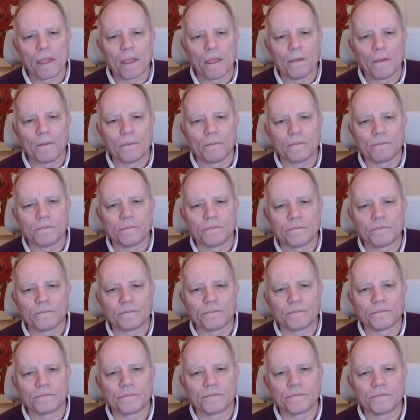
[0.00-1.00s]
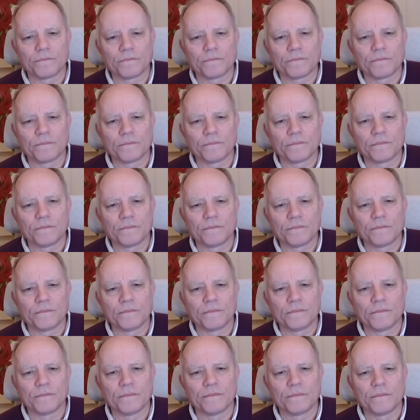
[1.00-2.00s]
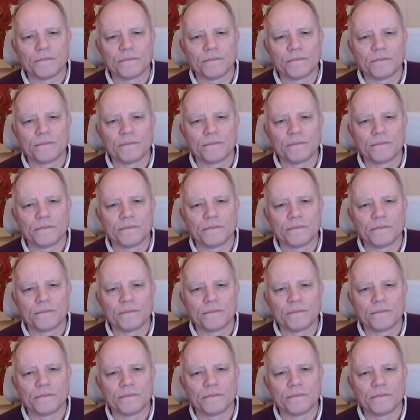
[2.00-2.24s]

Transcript: No one is speaking in this clip.